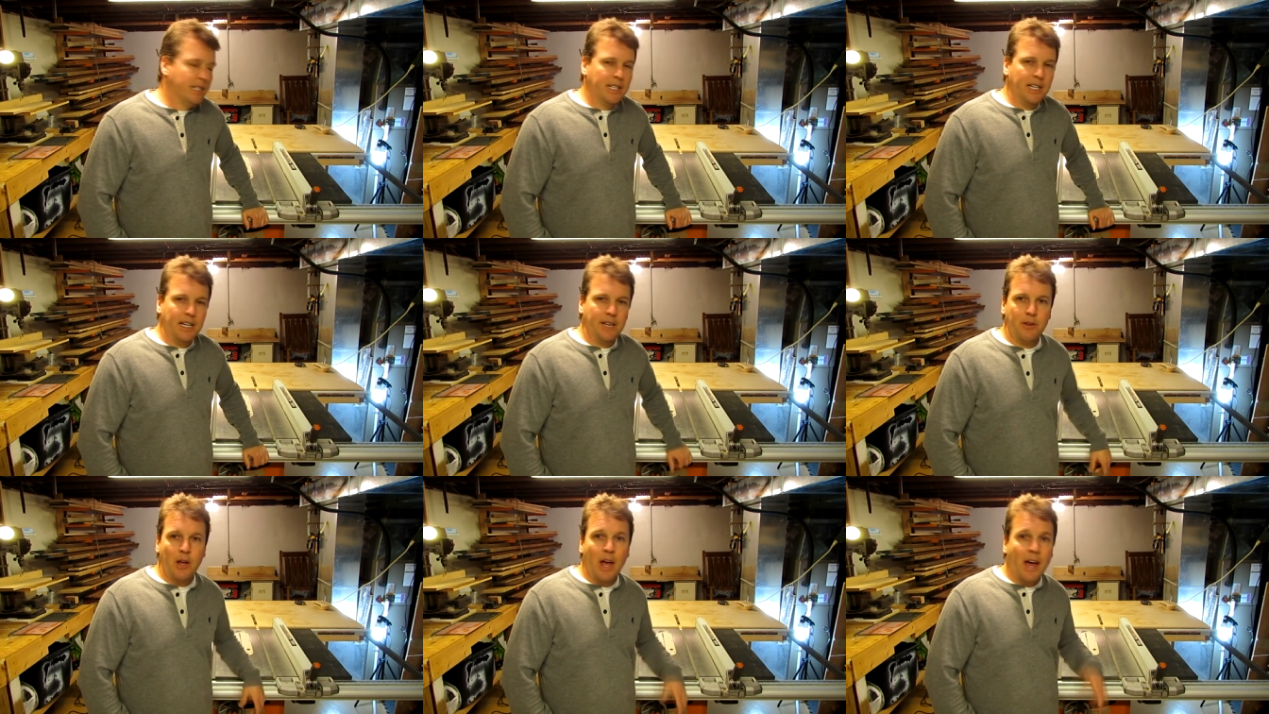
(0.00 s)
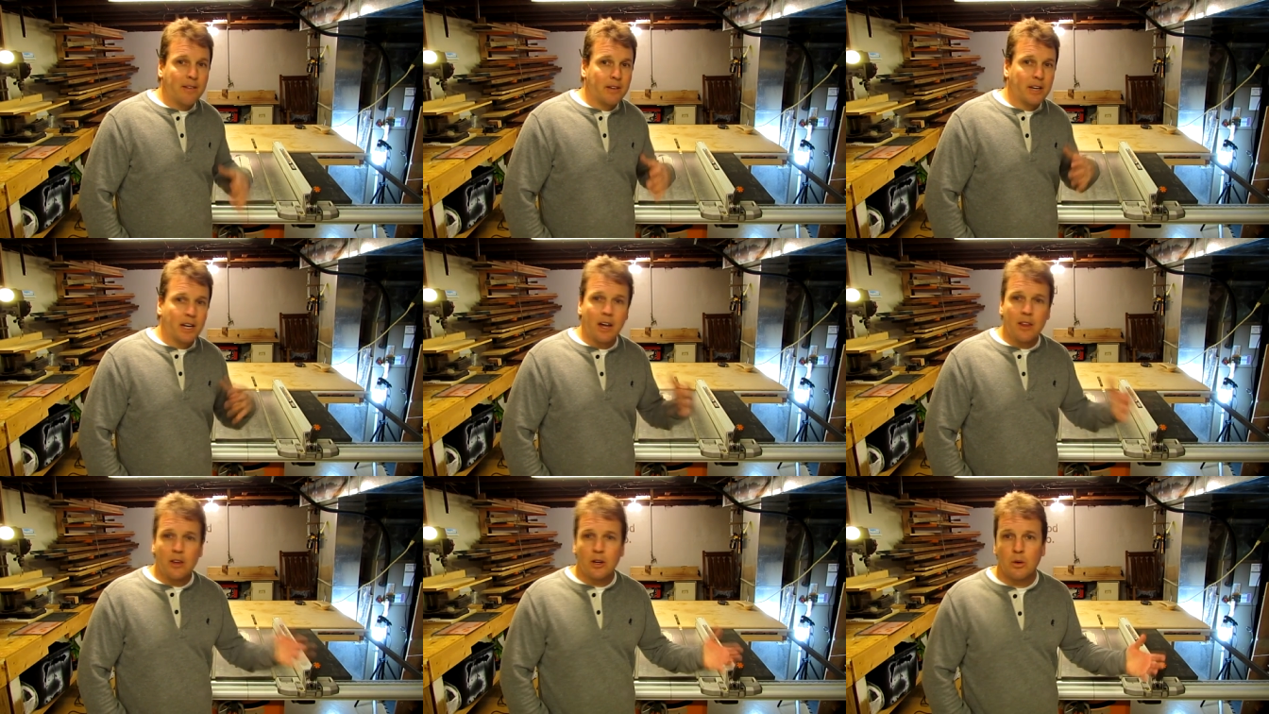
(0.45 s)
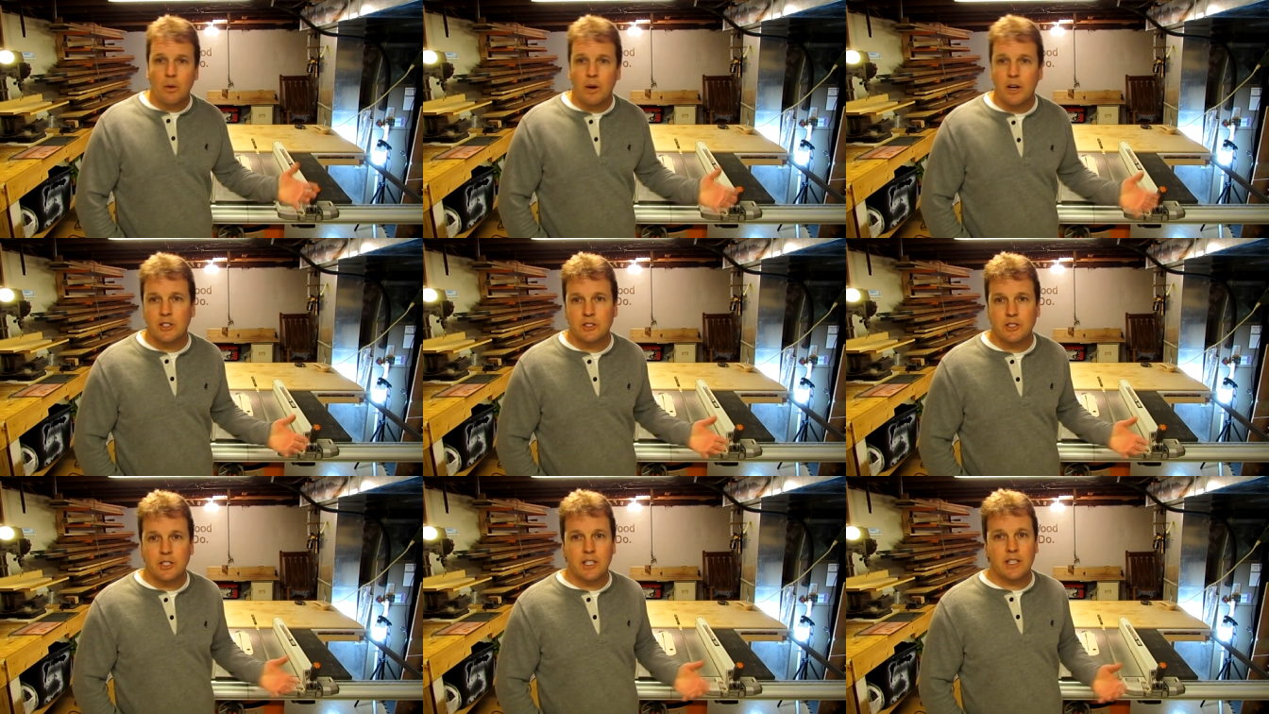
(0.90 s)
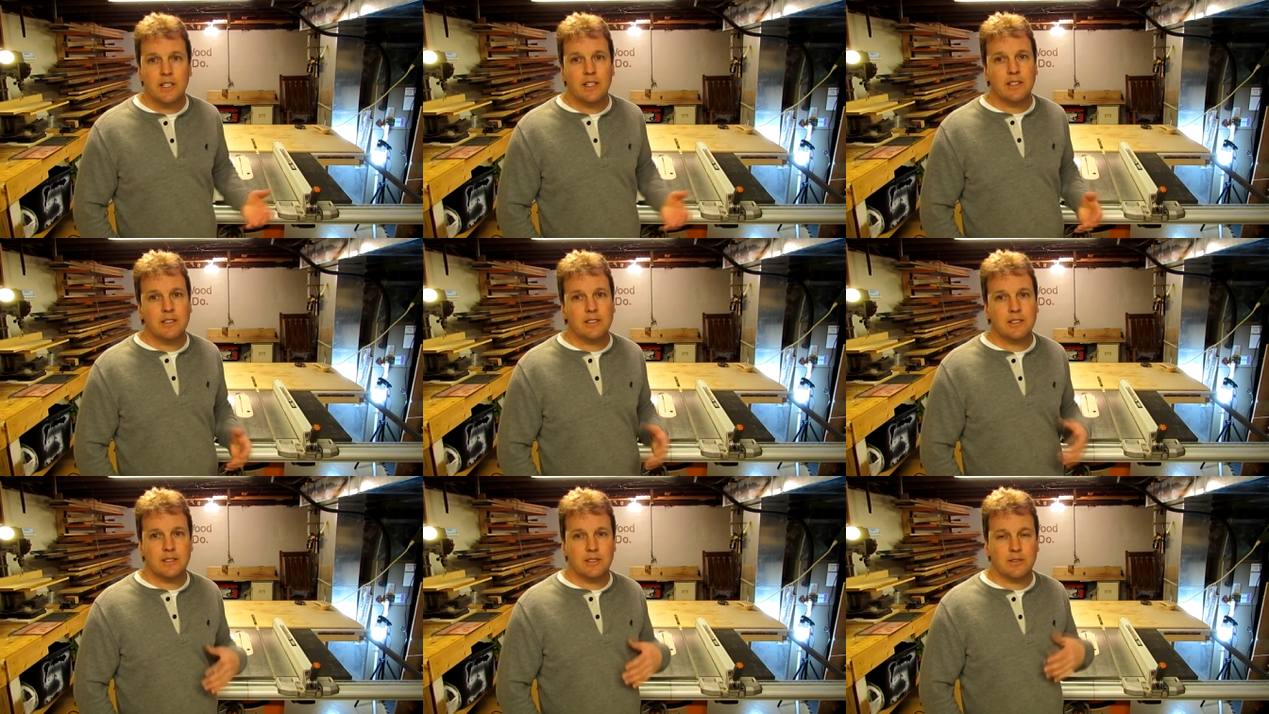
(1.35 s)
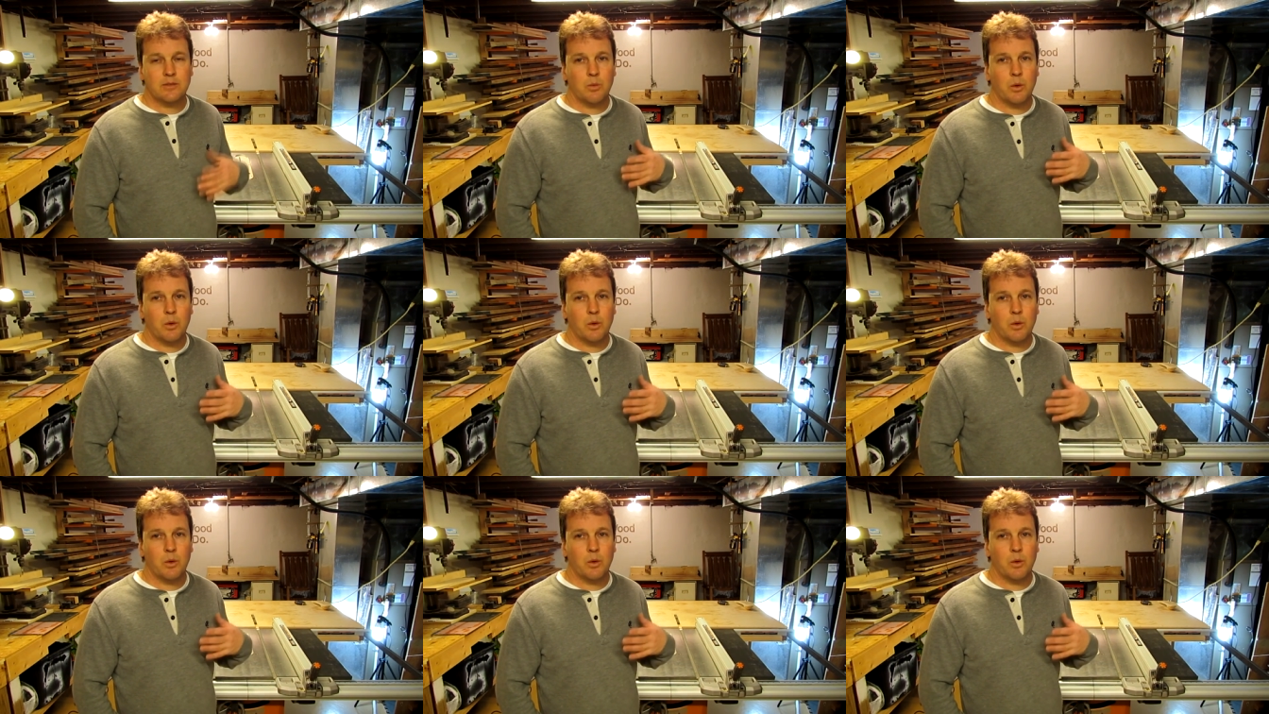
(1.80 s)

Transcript: If you have any other questions,